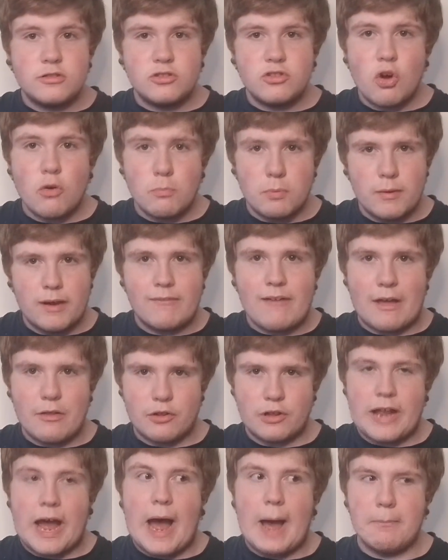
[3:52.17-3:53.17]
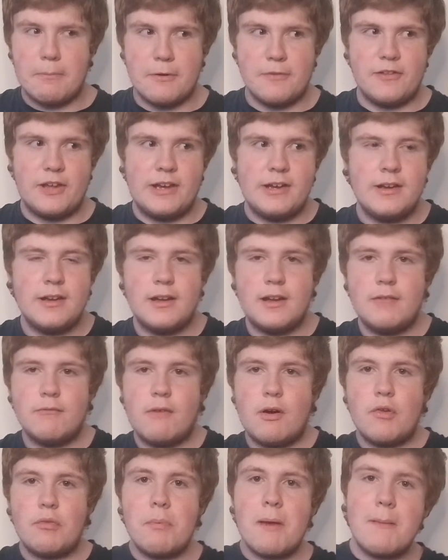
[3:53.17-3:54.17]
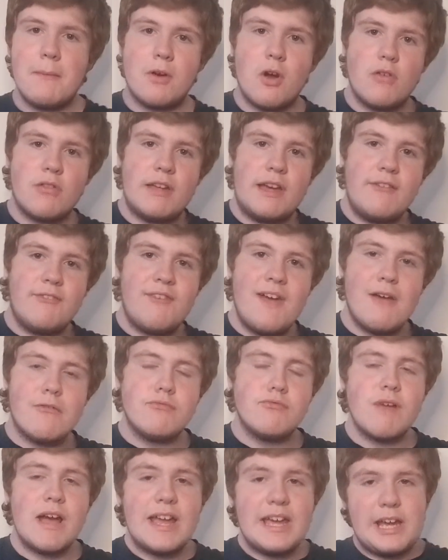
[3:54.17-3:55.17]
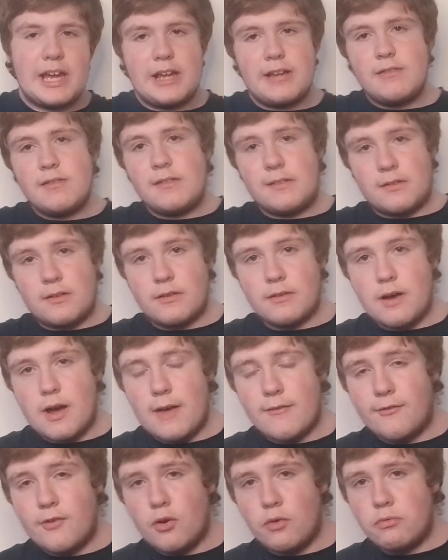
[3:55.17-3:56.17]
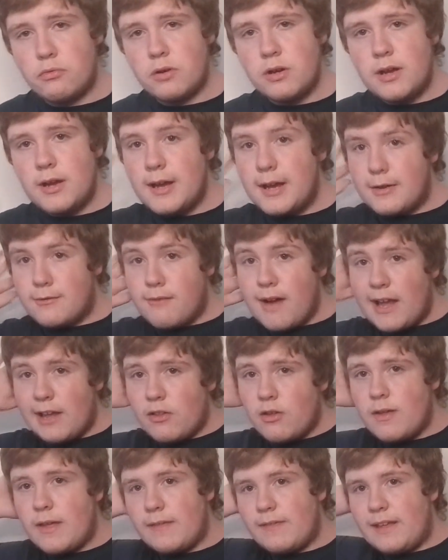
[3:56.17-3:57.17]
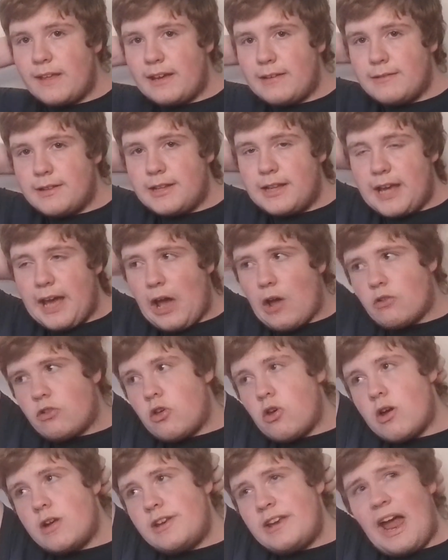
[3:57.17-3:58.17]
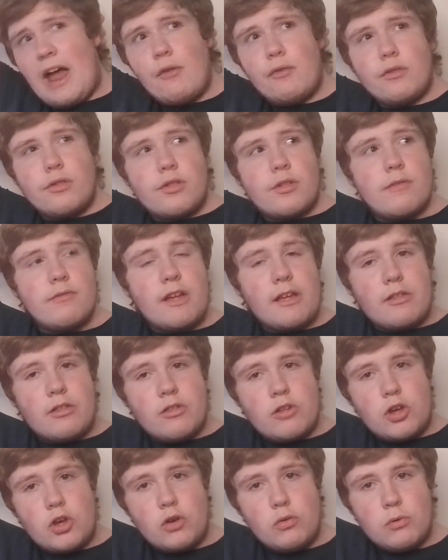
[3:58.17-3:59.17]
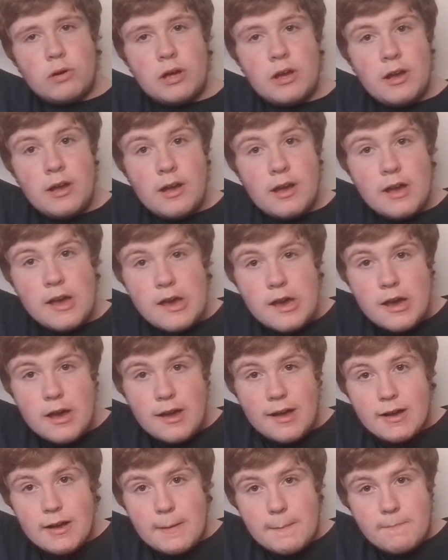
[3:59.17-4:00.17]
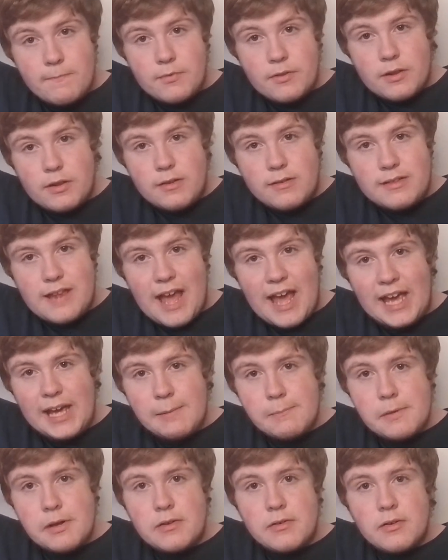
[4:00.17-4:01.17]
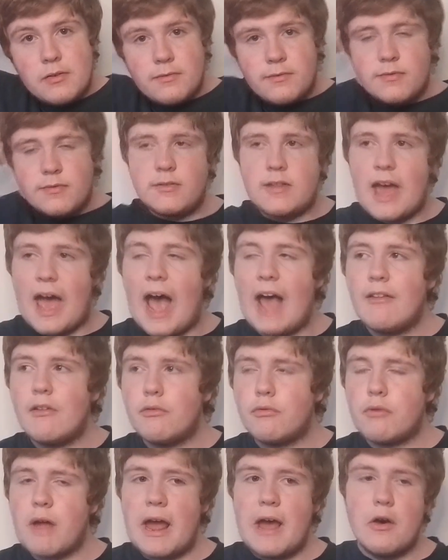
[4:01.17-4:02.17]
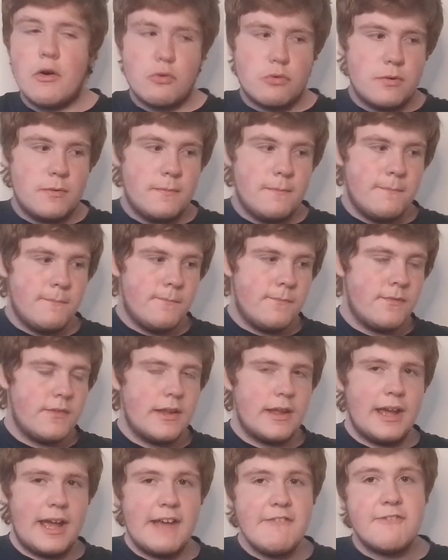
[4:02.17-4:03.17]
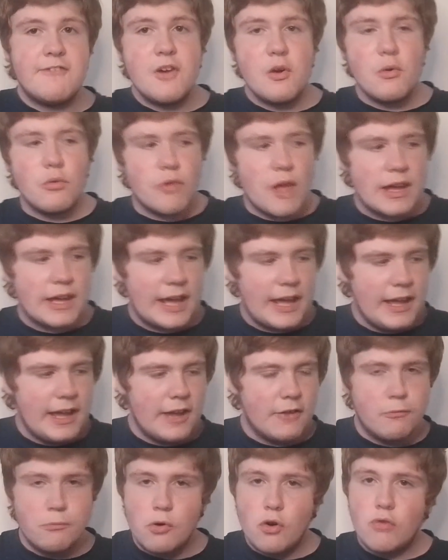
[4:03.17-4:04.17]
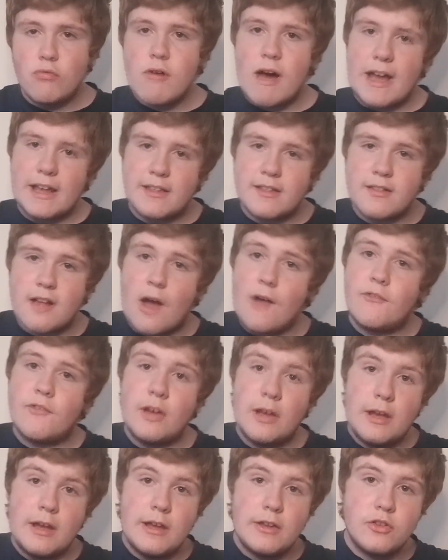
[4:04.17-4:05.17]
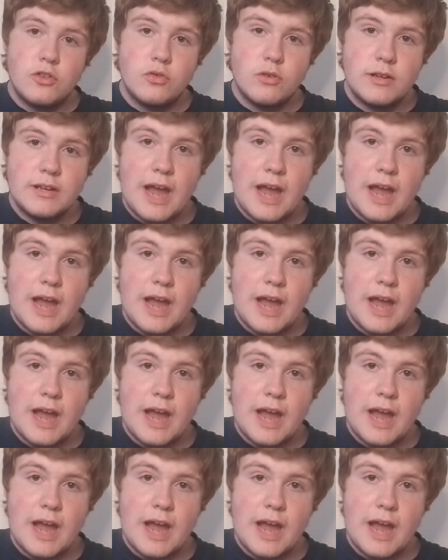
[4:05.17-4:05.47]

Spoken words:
Don't believe that's going to happen. Well, it's mainly because if they're waiting for later in the year to announce this new name, and as well, it feels like it is more right enough to